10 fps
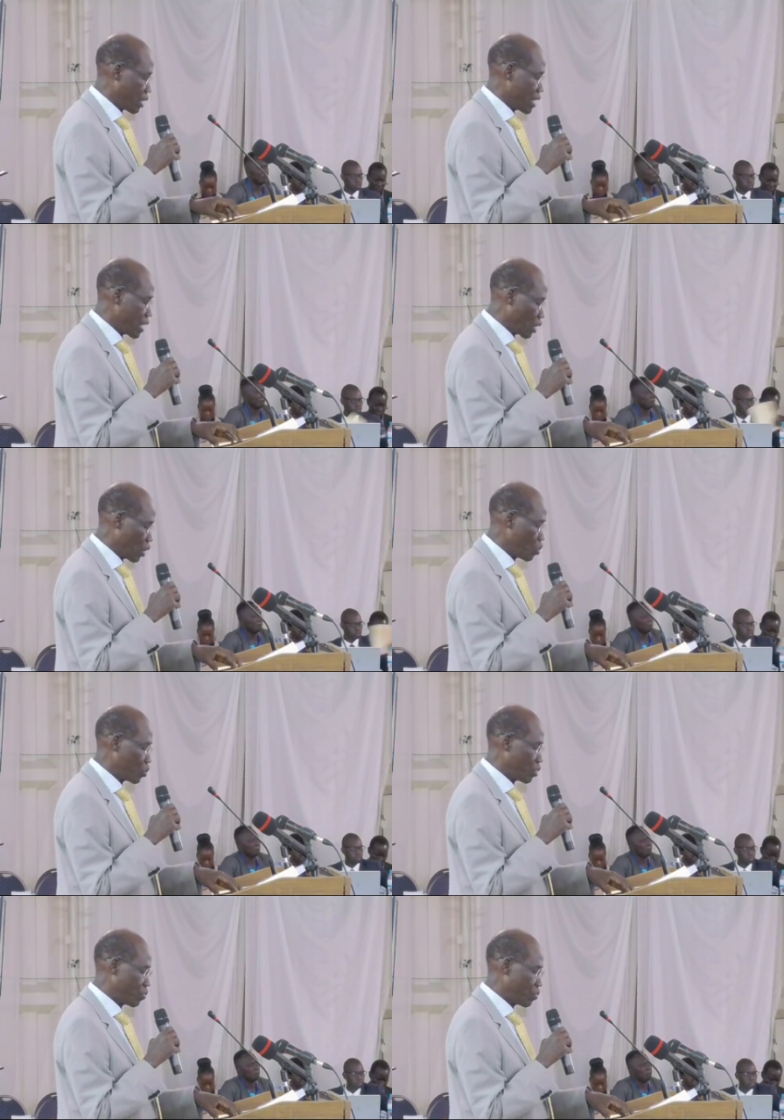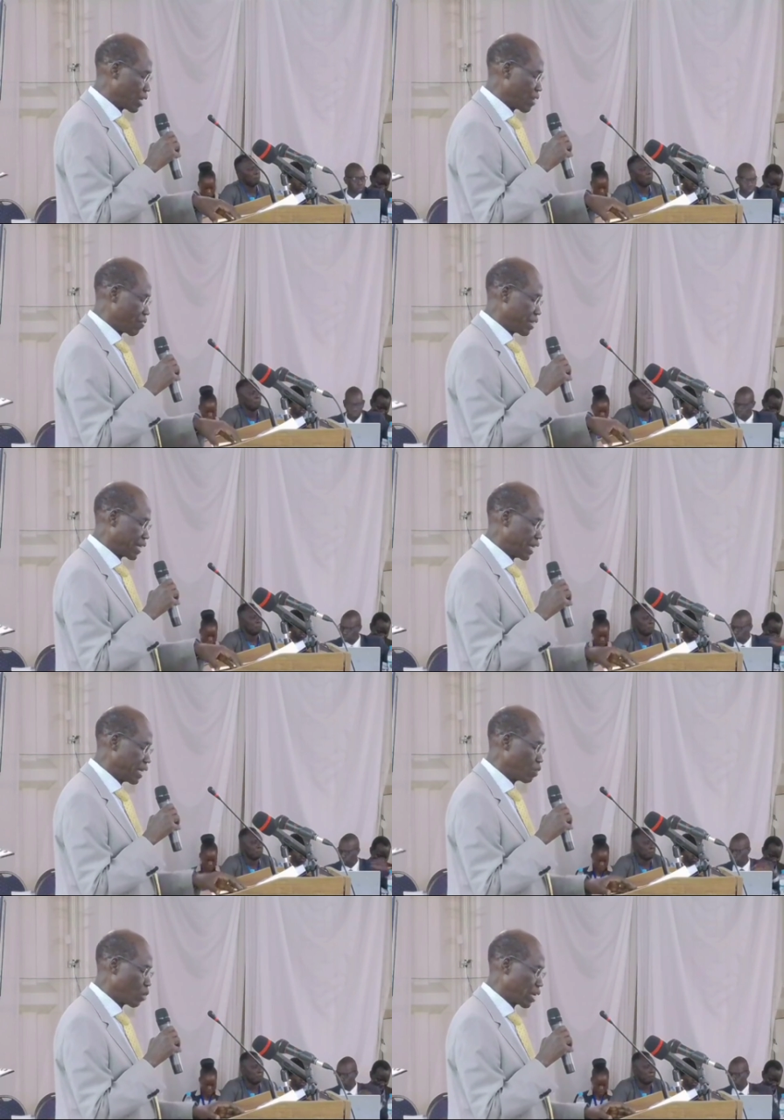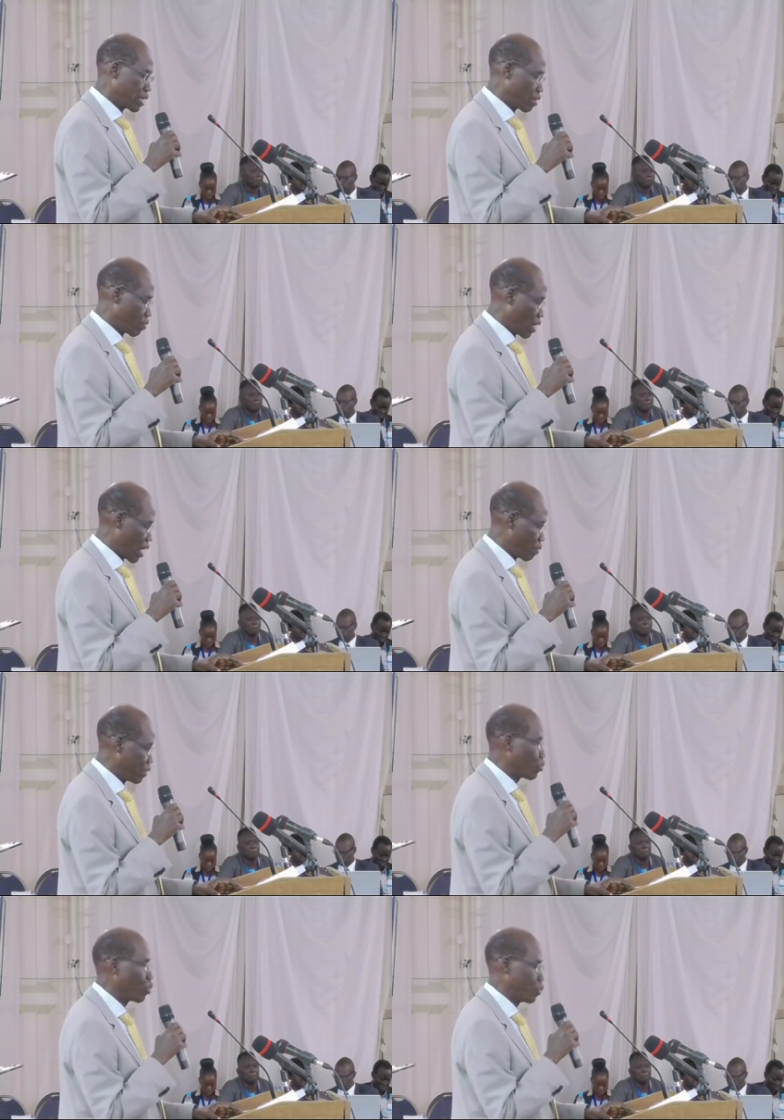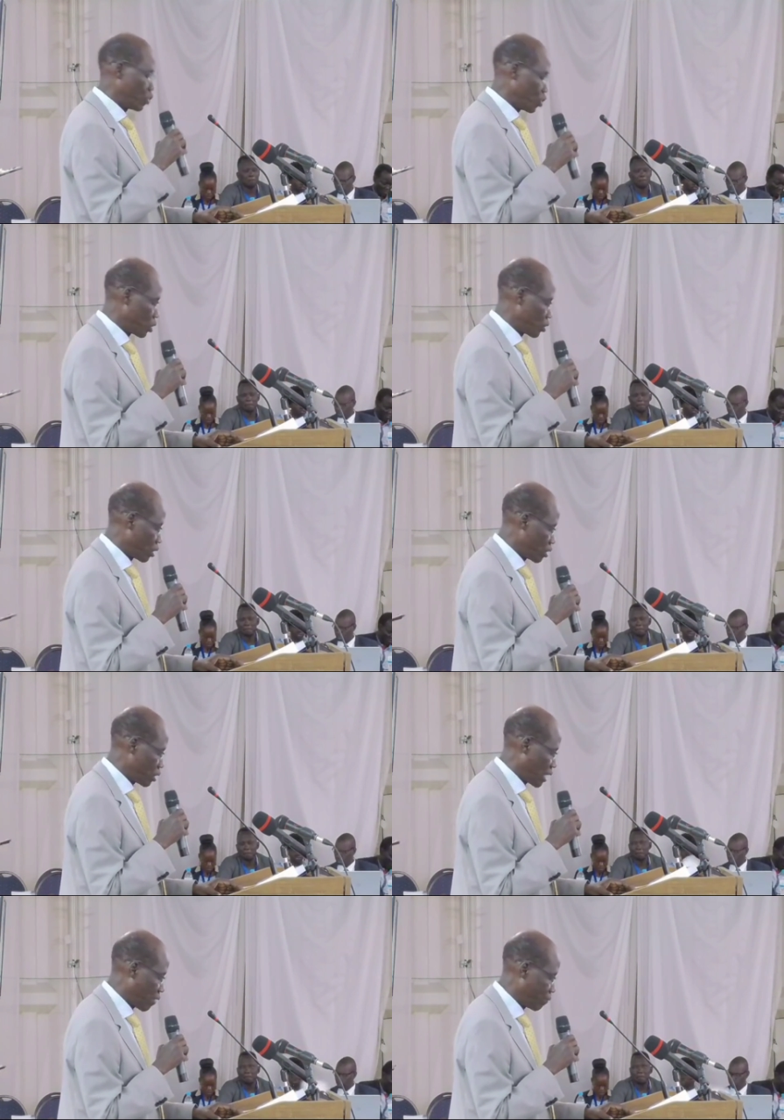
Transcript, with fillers: inclusive, safe and clean working environment for students and staff,